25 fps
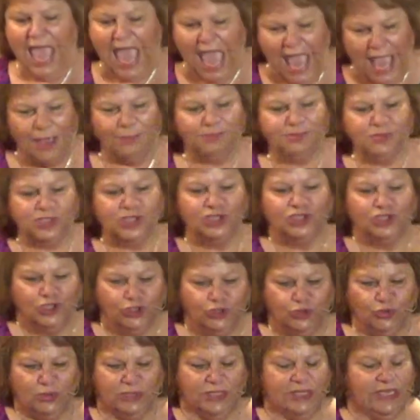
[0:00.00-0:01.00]

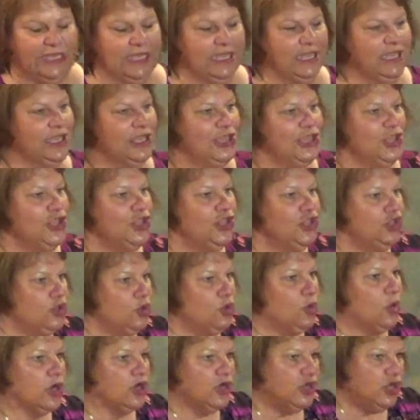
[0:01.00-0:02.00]
absolutely,
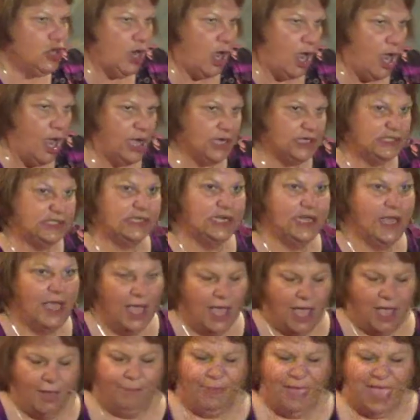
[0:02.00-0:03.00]
you are not
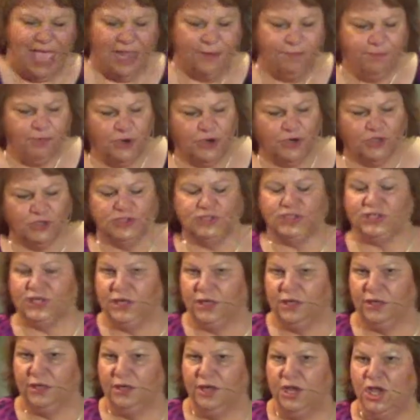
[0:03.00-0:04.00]
a bad
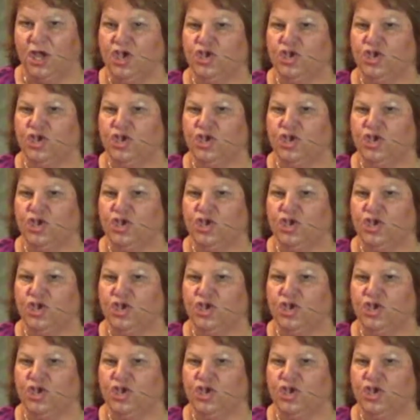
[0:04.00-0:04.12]
person.